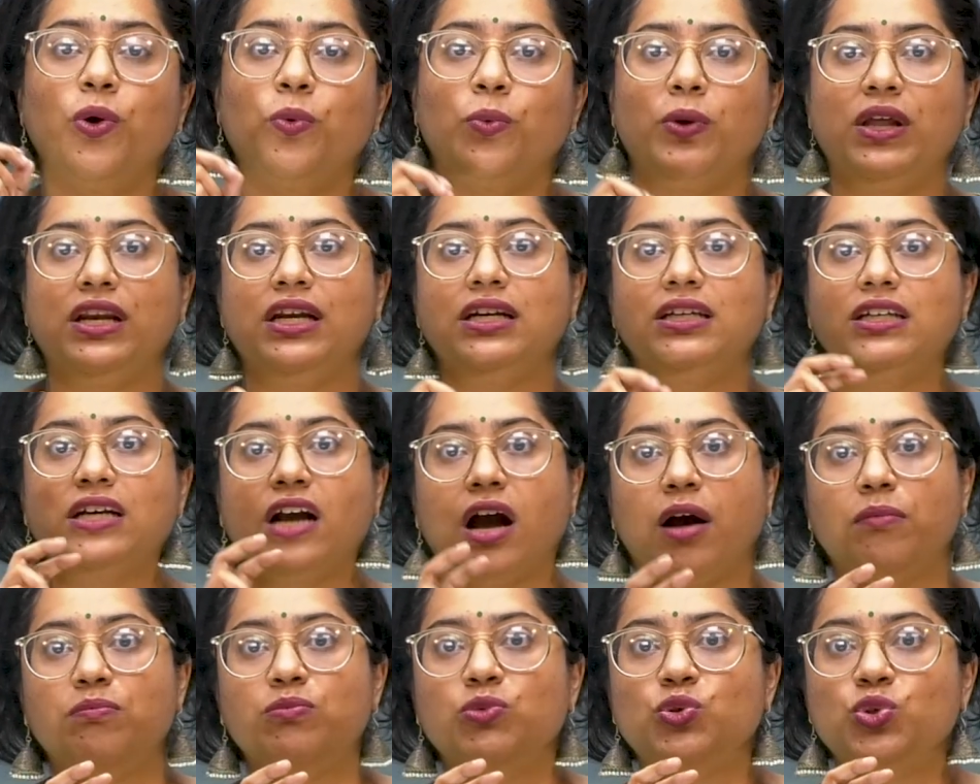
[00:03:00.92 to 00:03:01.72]
when it
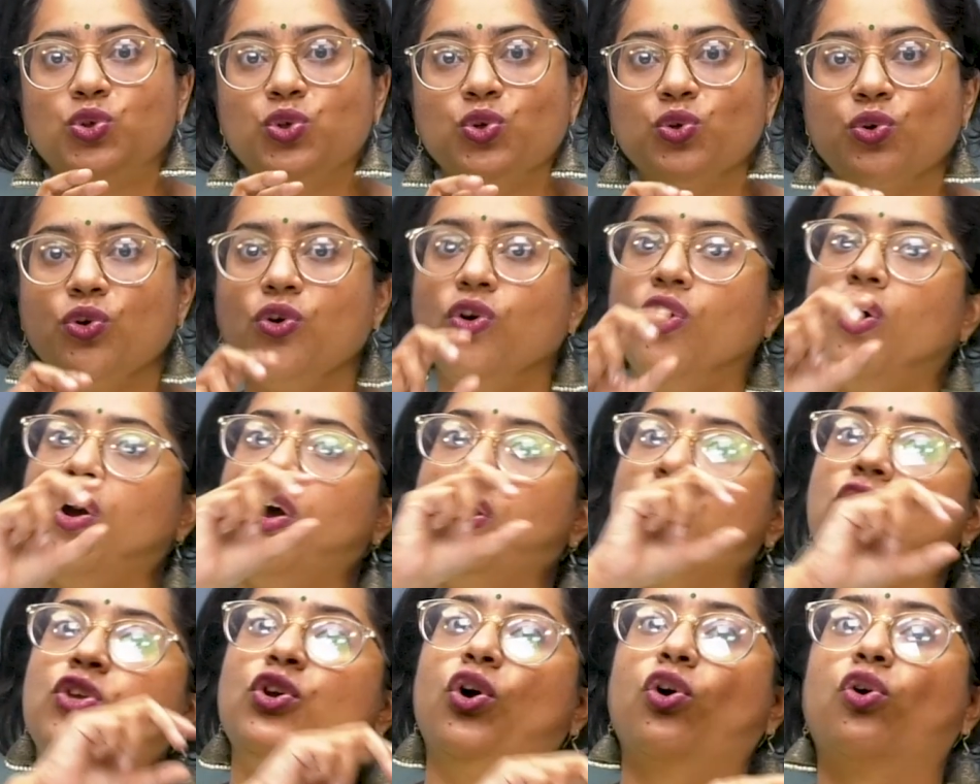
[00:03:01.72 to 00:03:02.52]
comes to
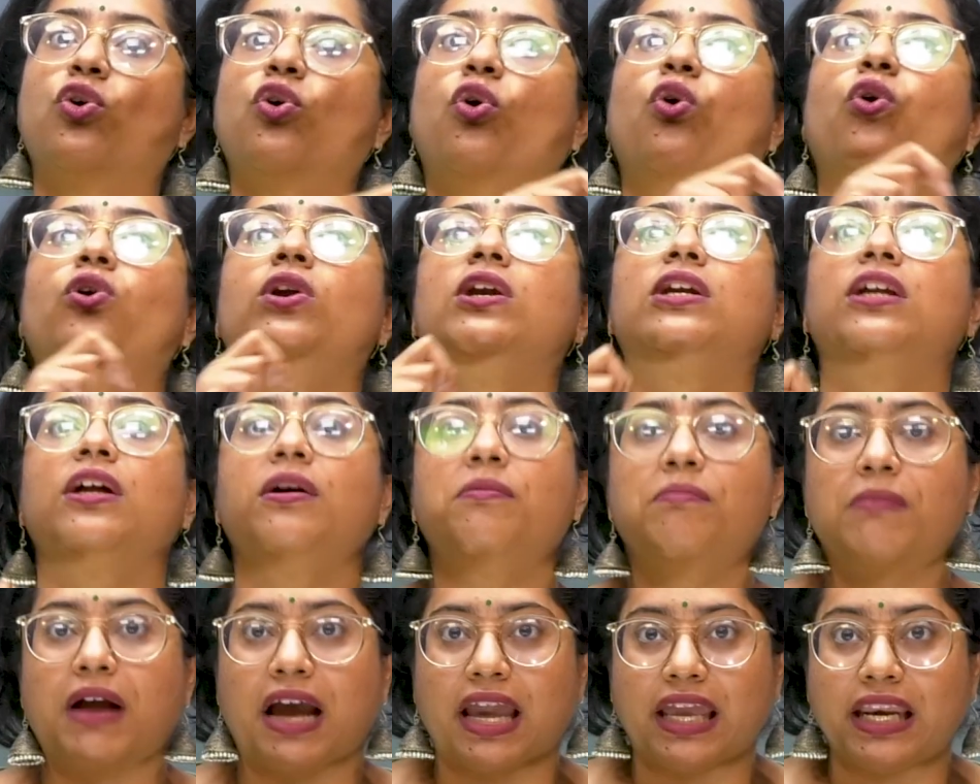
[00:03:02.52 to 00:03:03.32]
your gold
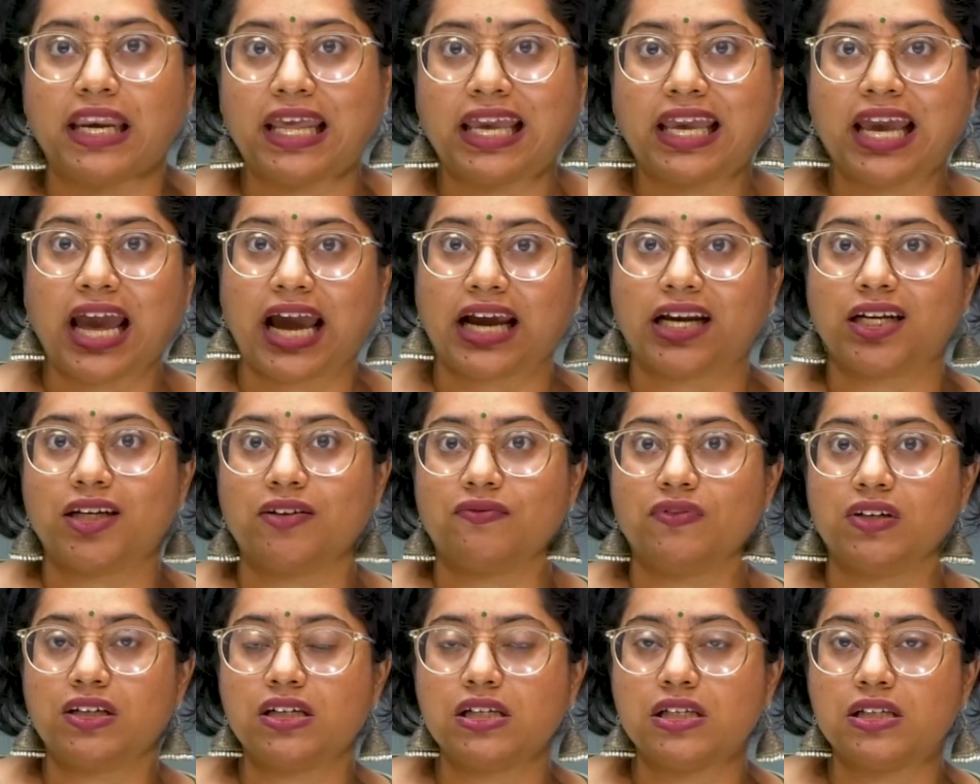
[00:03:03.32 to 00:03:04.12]
mining
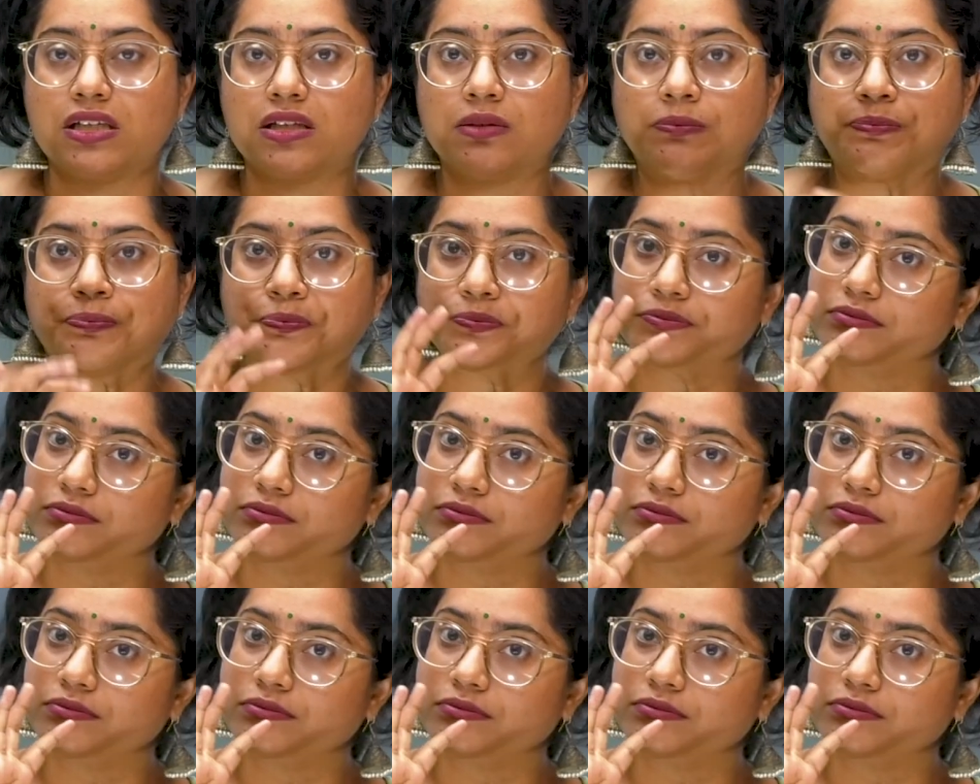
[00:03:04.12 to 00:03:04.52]
activities